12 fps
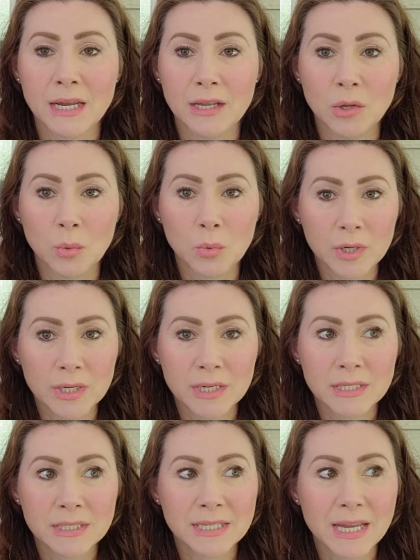in the
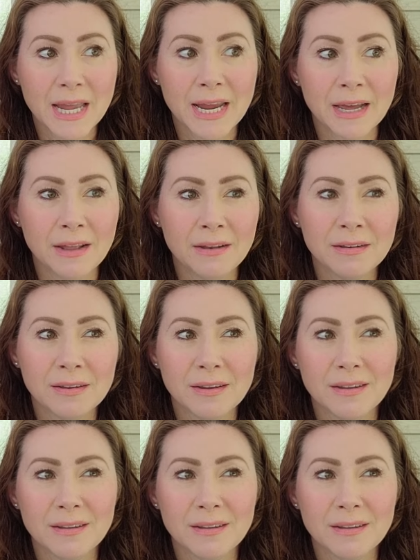woods and